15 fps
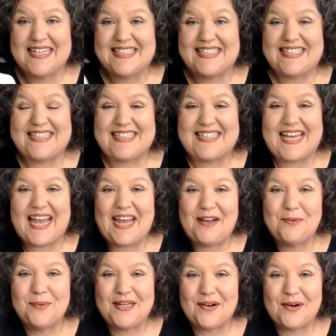Today
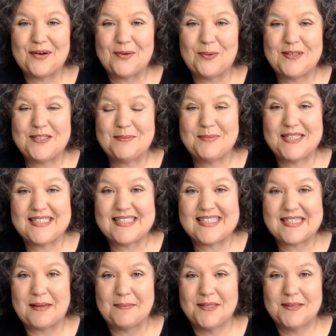we are going to be
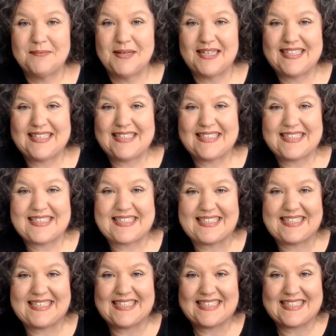sublimating
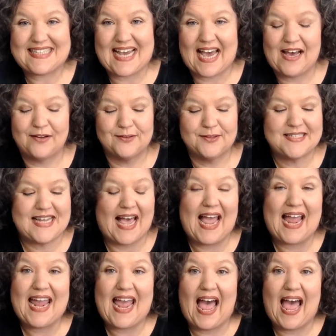tea towels. I